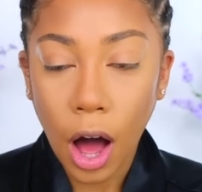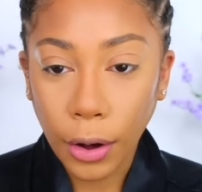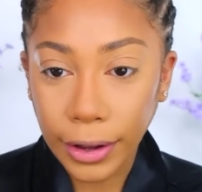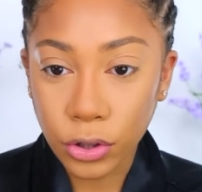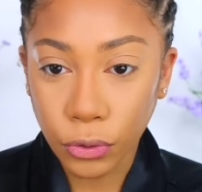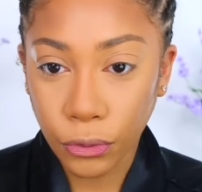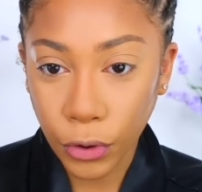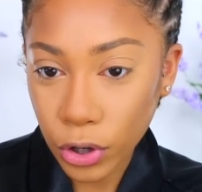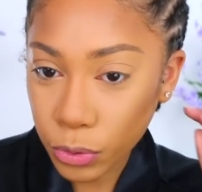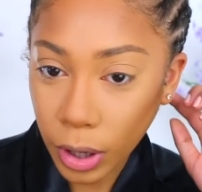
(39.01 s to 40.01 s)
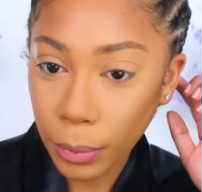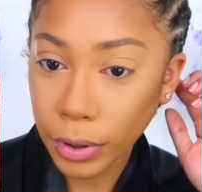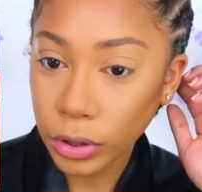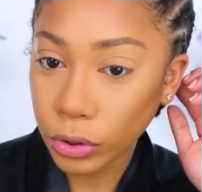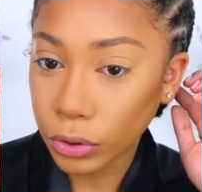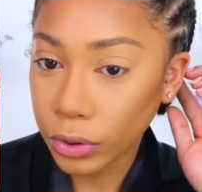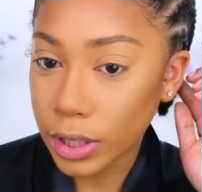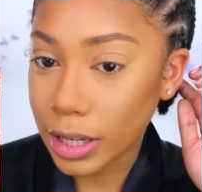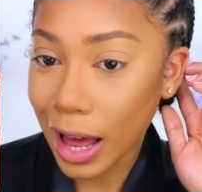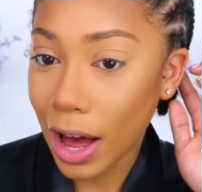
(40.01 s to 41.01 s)
okay so first what I want to do
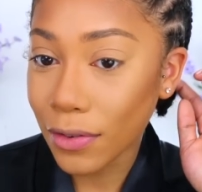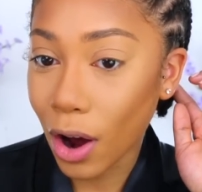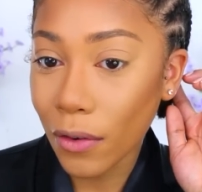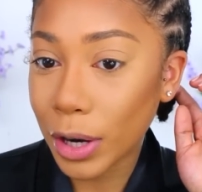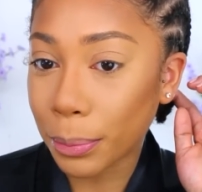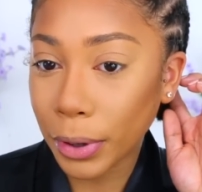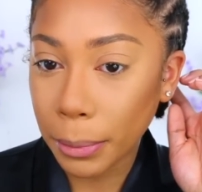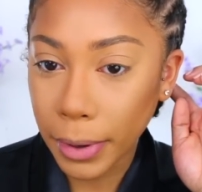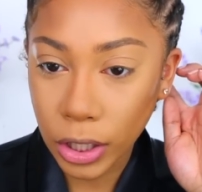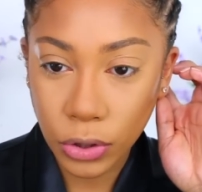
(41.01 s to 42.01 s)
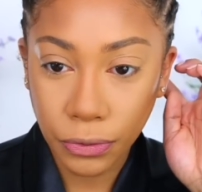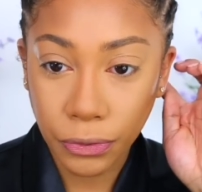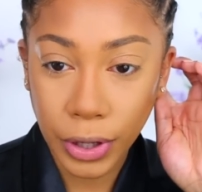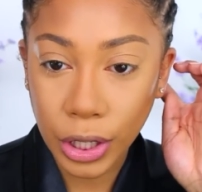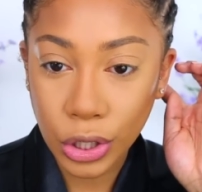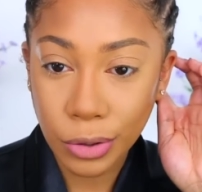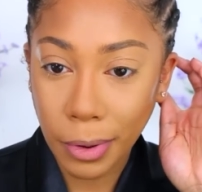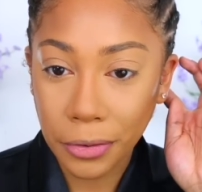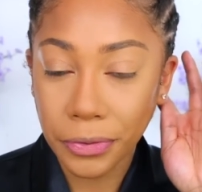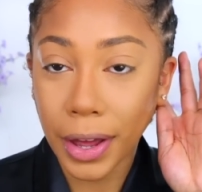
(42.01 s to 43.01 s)
is I've already pretty much finished
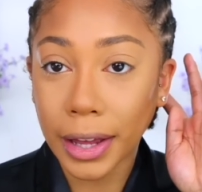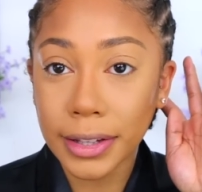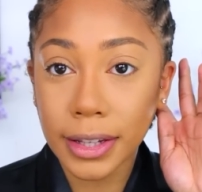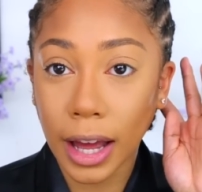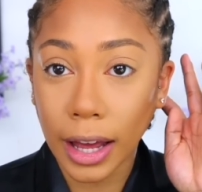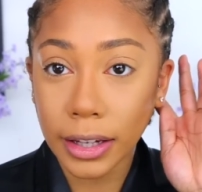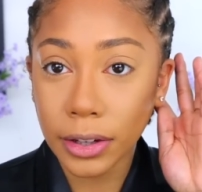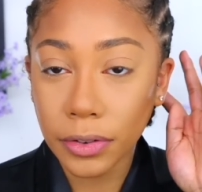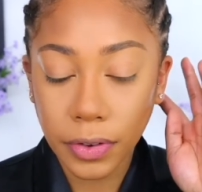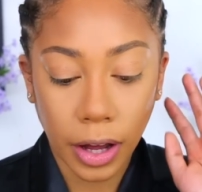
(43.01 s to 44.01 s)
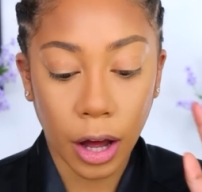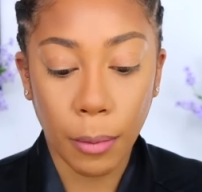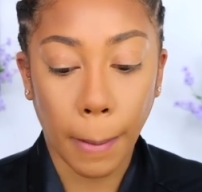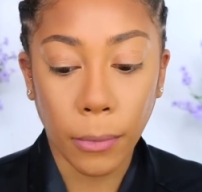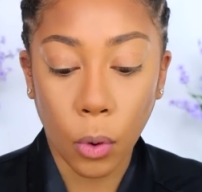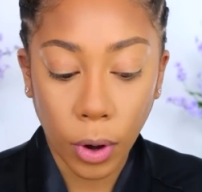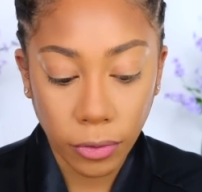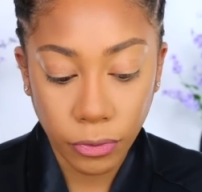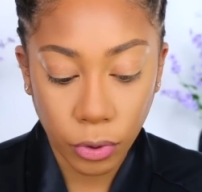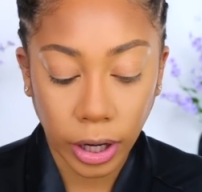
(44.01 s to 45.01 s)
my face kind of um, I'm
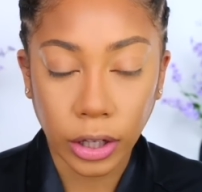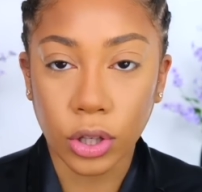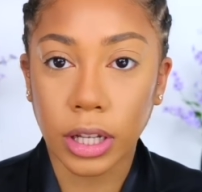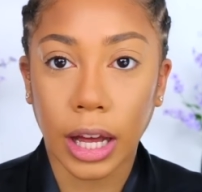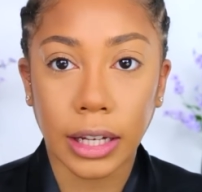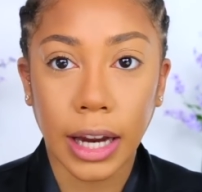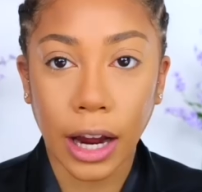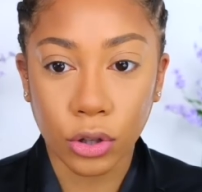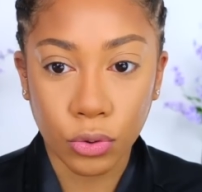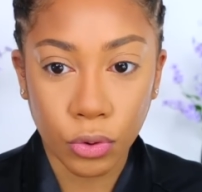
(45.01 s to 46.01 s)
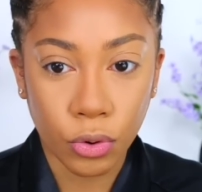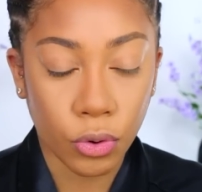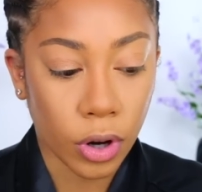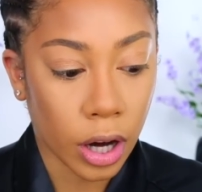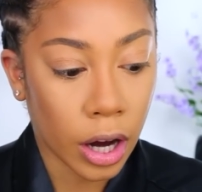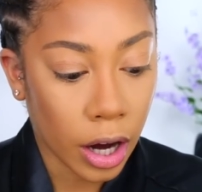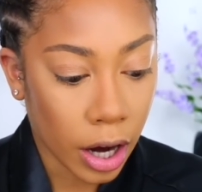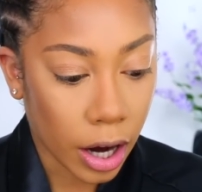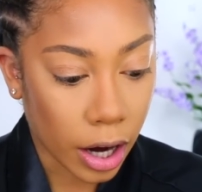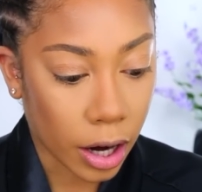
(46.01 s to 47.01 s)
going for like just like a natural
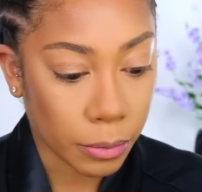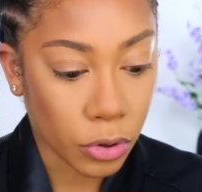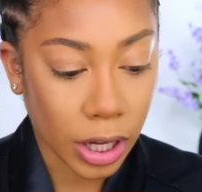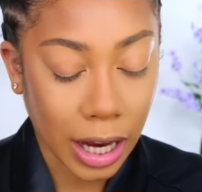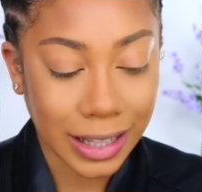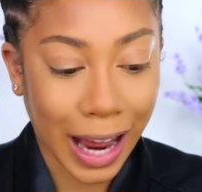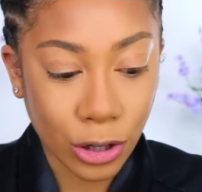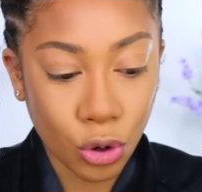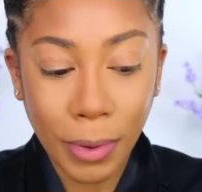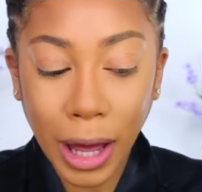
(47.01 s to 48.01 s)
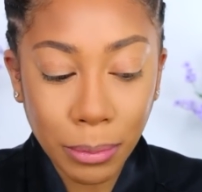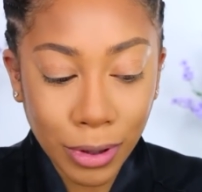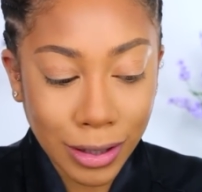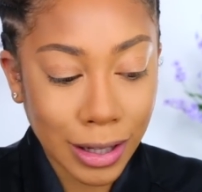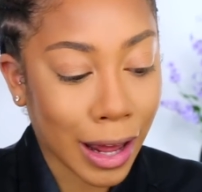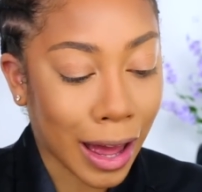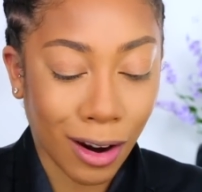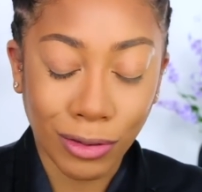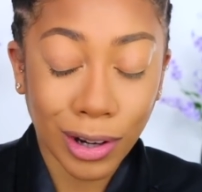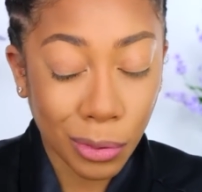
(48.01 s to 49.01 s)
um, just like a natural makeup look today
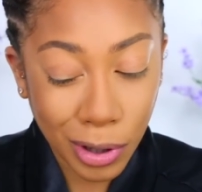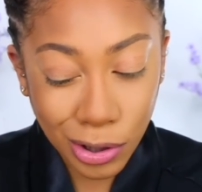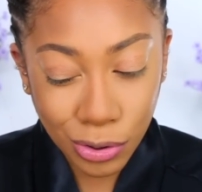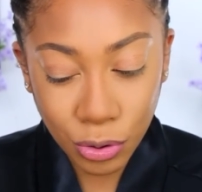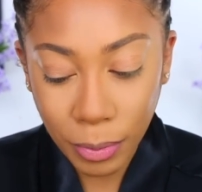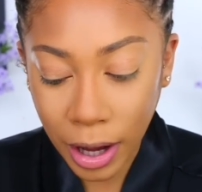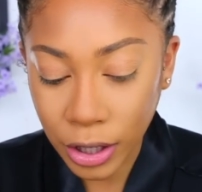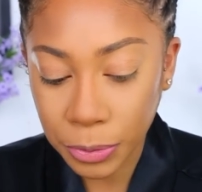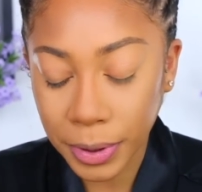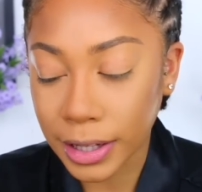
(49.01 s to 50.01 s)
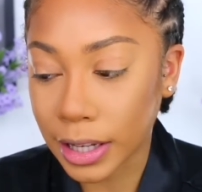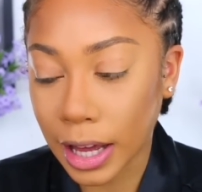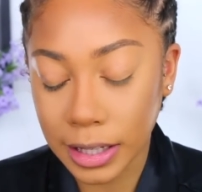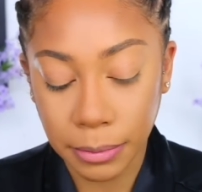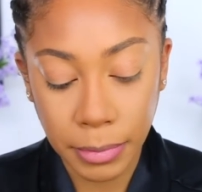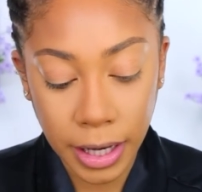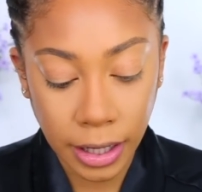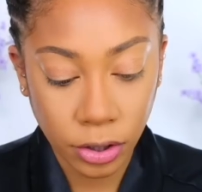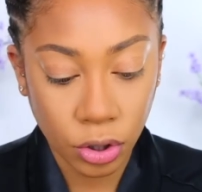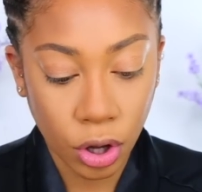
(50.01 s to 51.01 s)
I really don't want to do too much because I got some
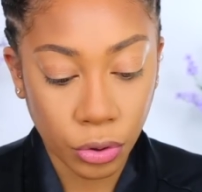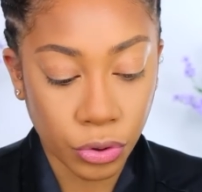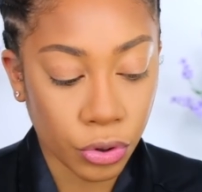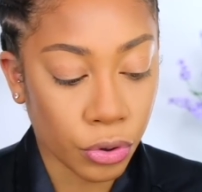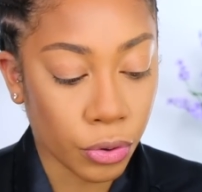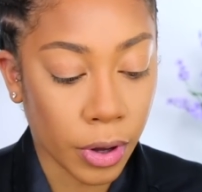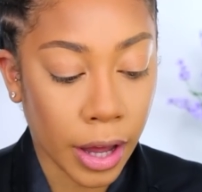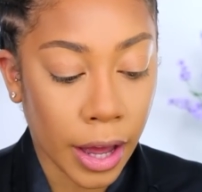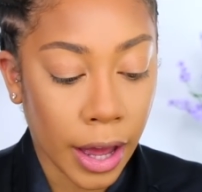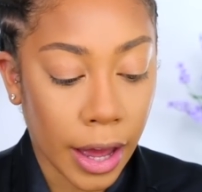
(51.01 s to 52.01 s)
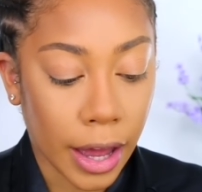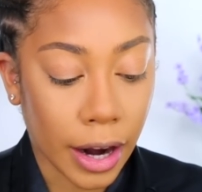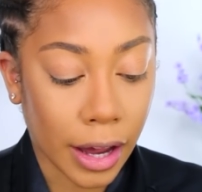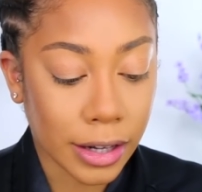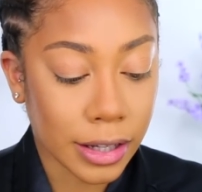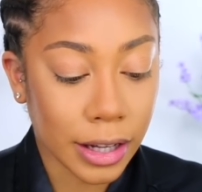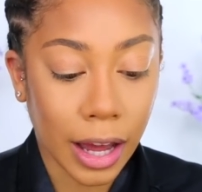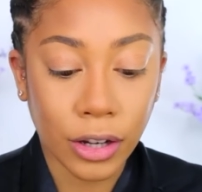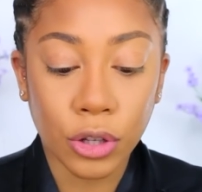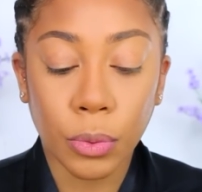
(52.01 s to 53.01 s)
meetings to go to and honestly
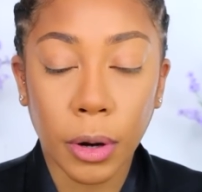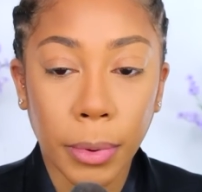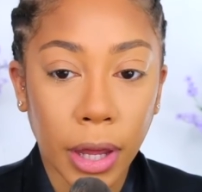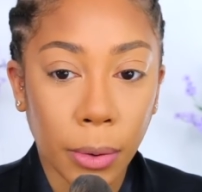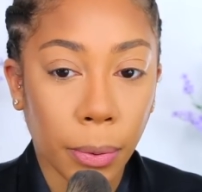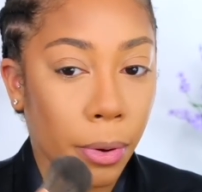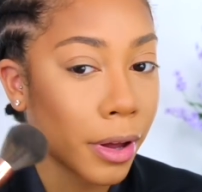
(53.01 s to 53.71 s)
I just want to be